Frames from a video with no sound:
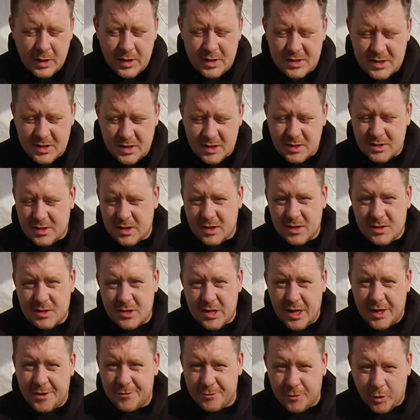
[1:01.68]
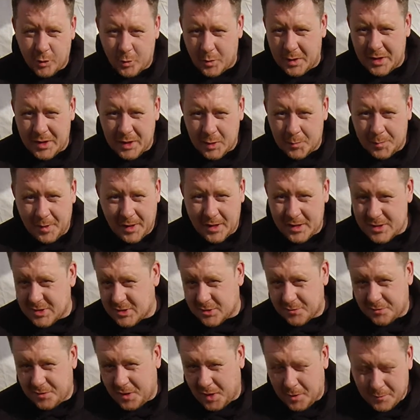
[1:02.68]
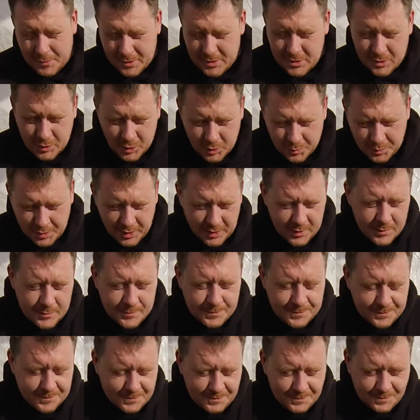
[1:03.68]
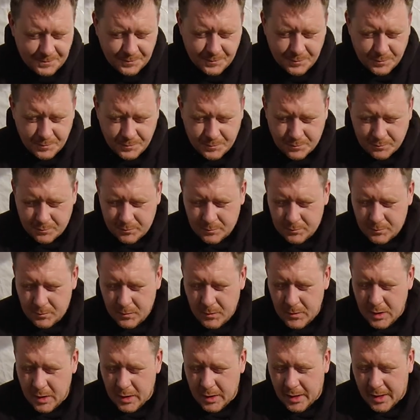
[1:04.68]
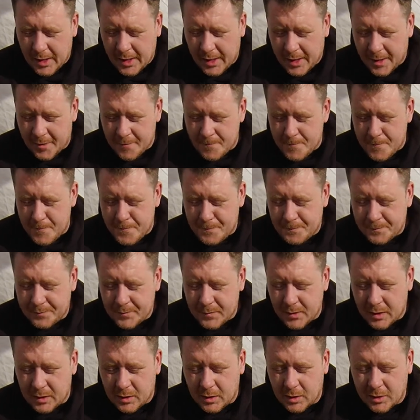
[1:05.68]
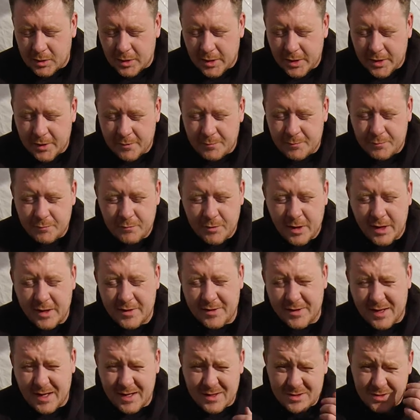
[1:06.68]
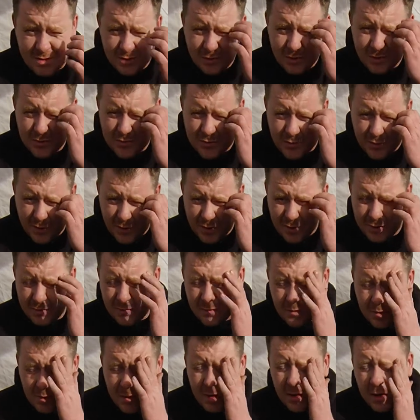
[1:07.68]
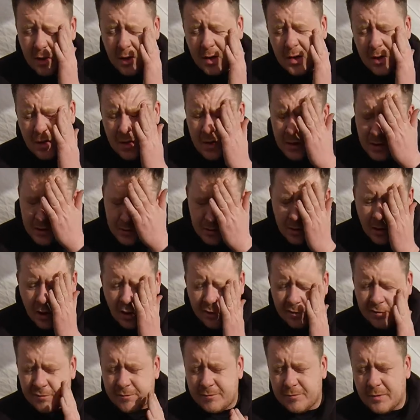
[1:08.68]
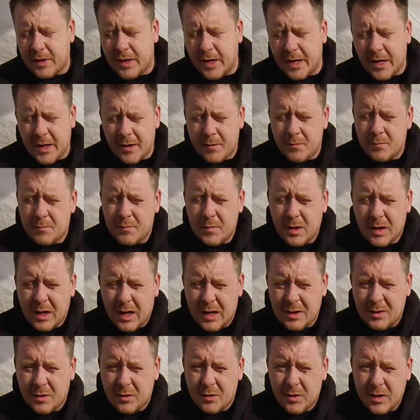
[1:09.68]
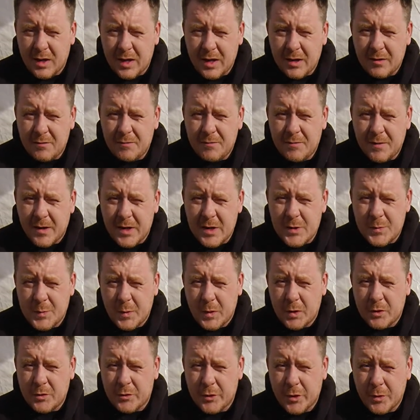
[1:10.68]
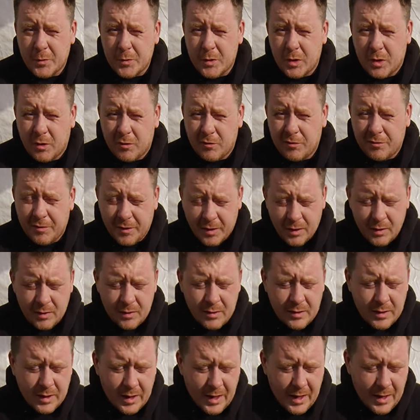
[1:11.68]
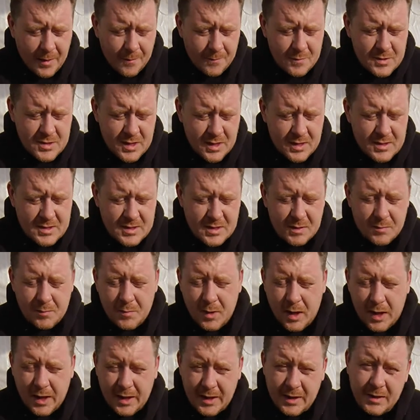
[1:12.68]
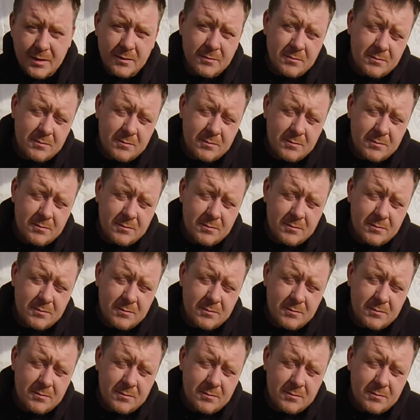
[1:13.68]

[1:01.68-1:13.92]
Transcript: this is the general wheelbase of how it's going to be. I got the wraith axles off a lad on the Facebook group called Phil. Sent him my